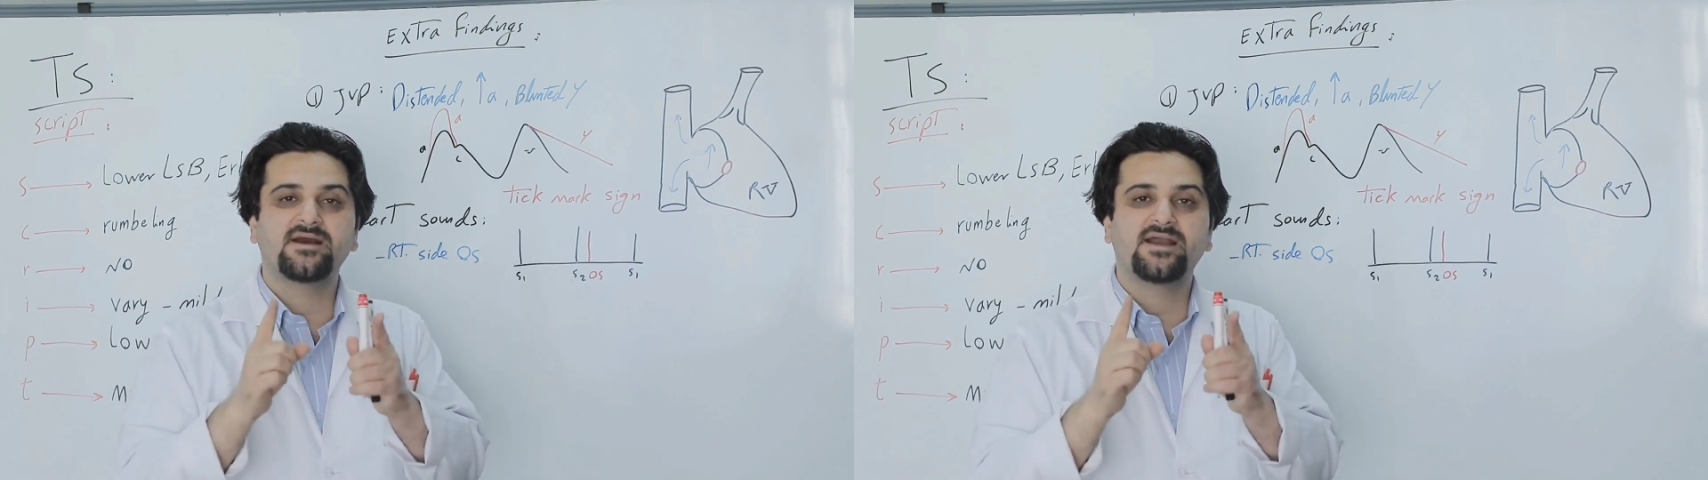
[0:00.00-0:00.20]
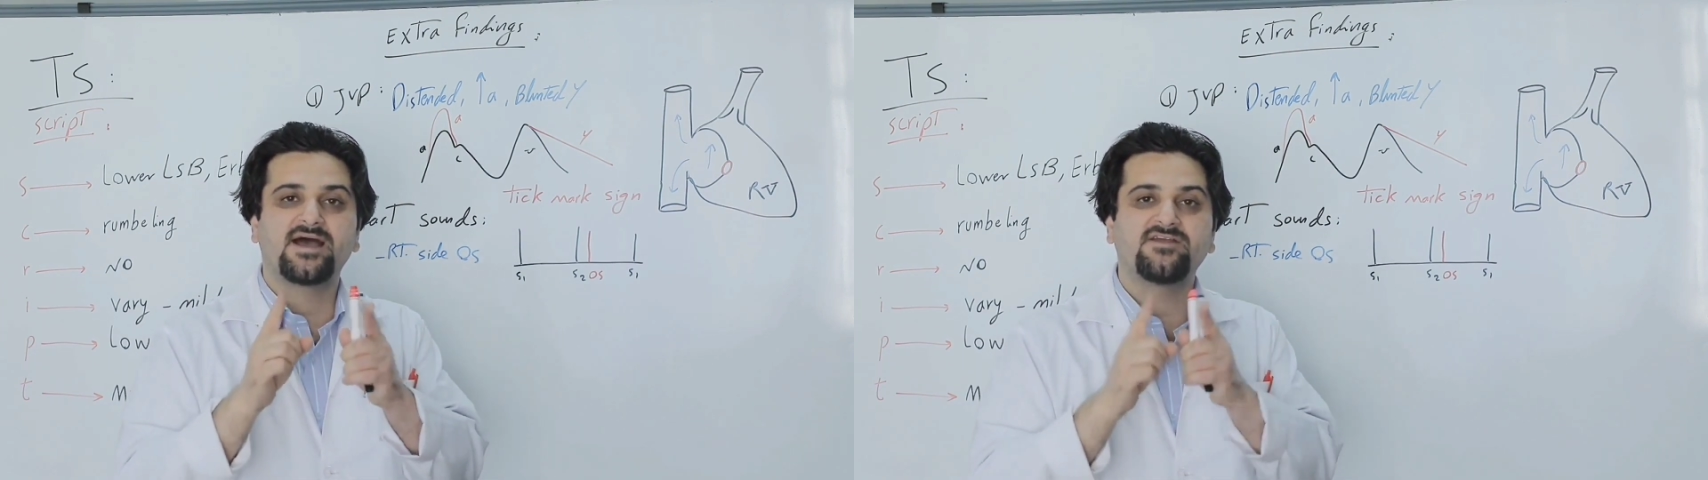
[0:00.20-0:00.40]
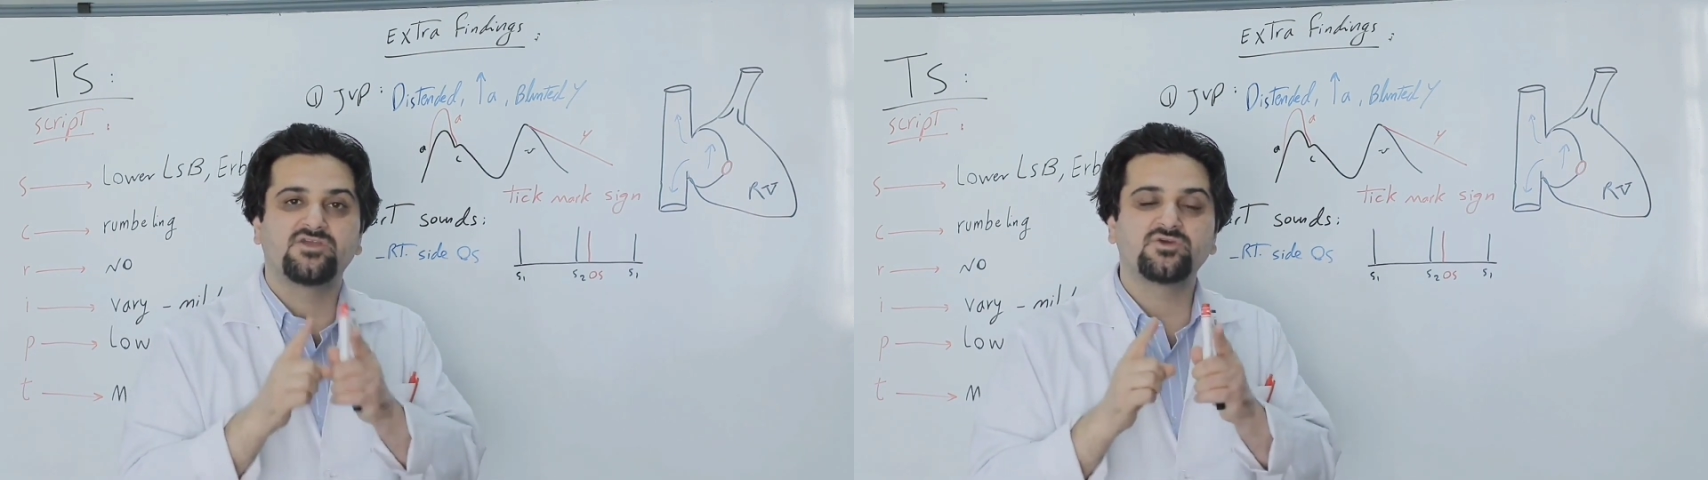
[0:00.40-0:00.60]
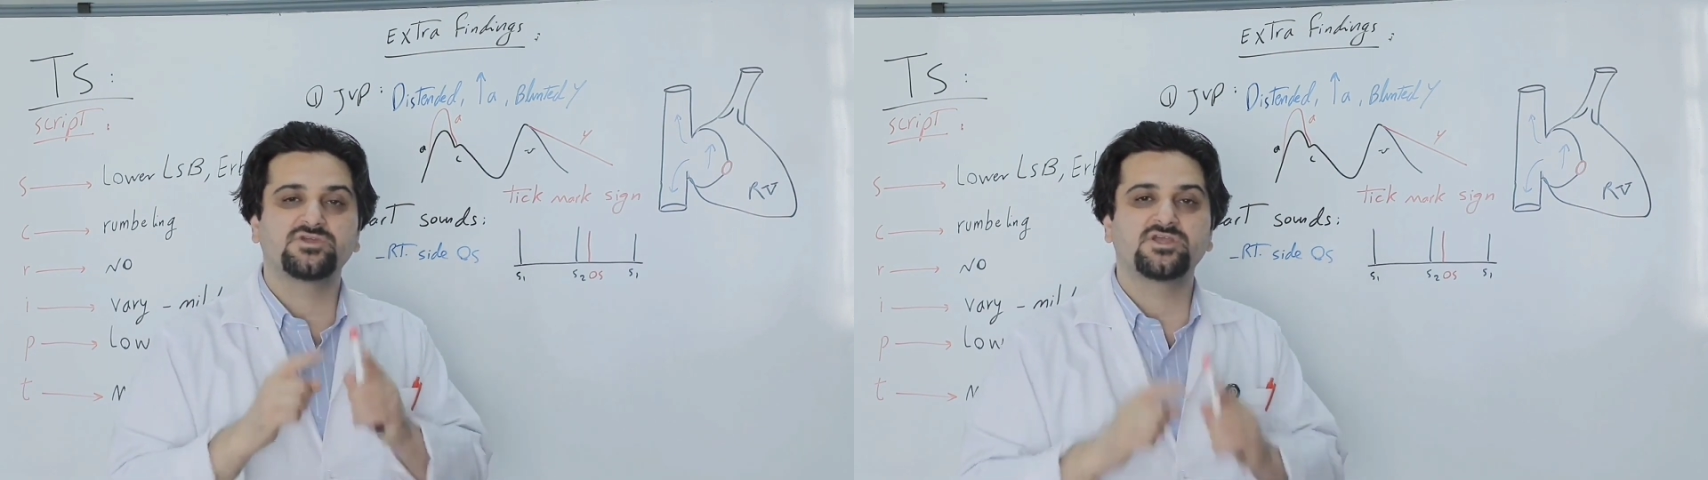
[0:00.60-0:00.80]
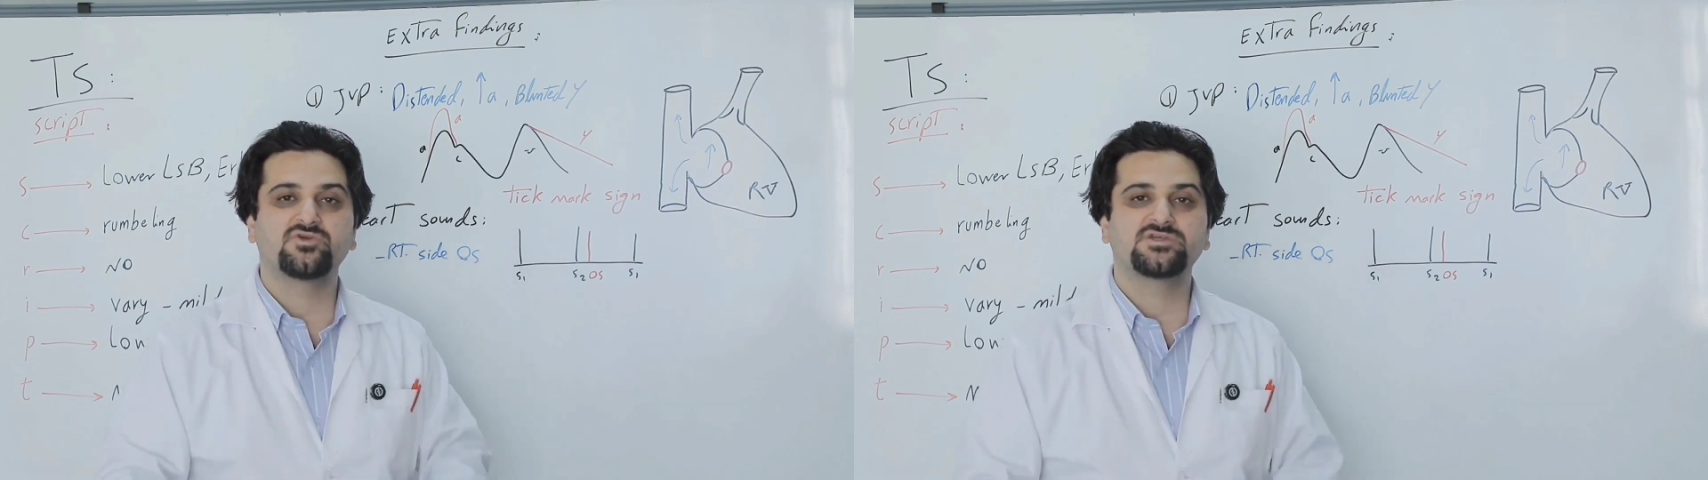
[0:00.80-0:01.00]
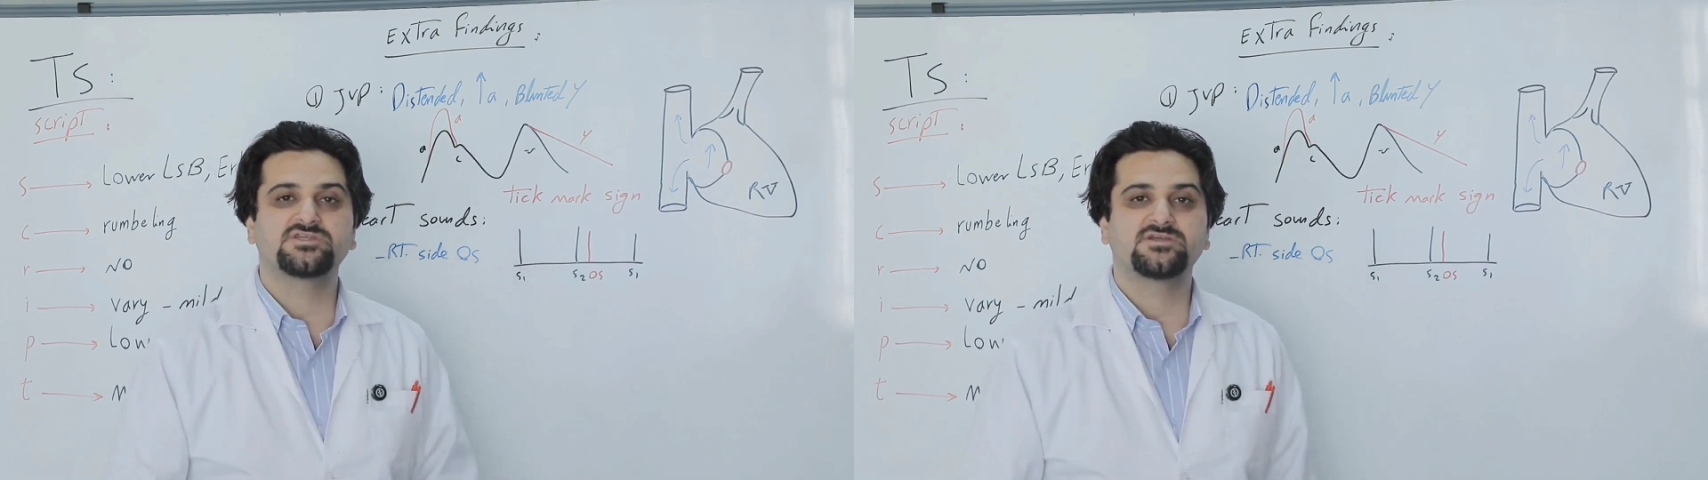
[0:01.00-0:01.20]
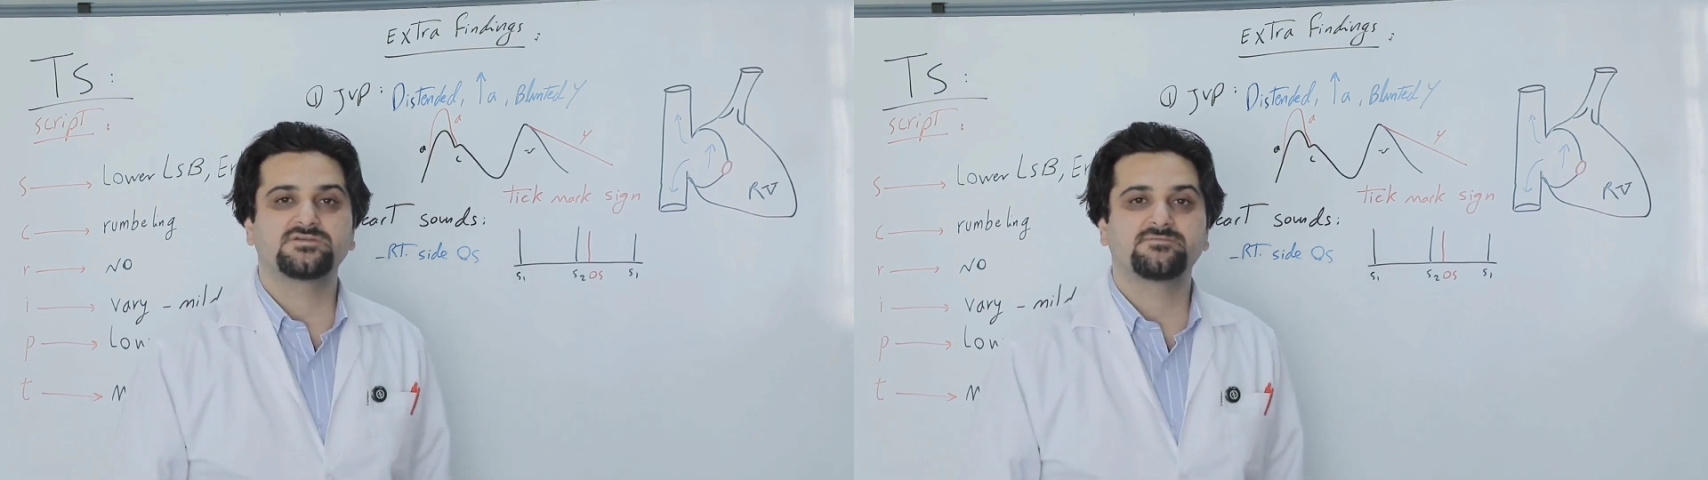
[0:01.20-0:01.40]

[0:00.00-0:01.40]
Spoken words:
and S2 decreases.